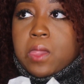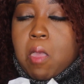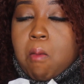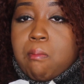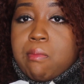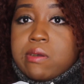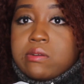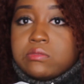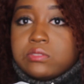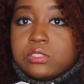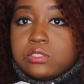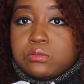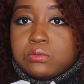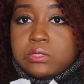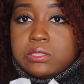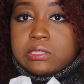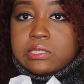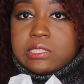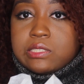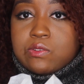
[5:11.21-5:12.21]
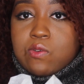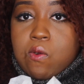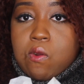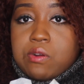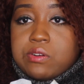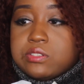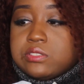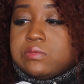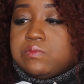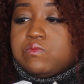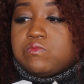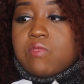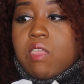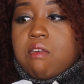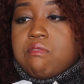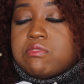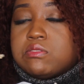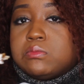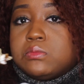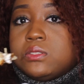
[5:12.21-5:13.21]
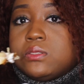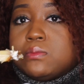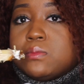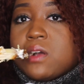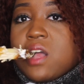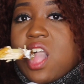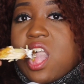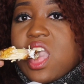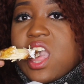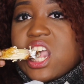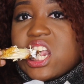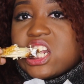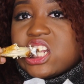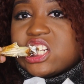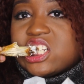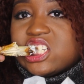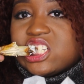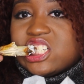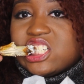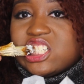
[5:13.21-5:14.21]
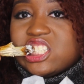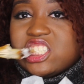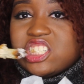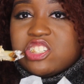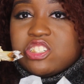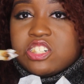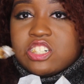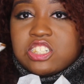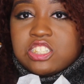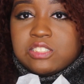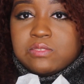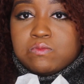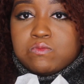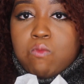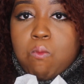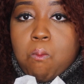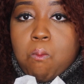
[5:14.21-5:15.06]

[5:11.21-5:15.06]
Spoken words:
boneless wings in the order. Not for me, but in the order.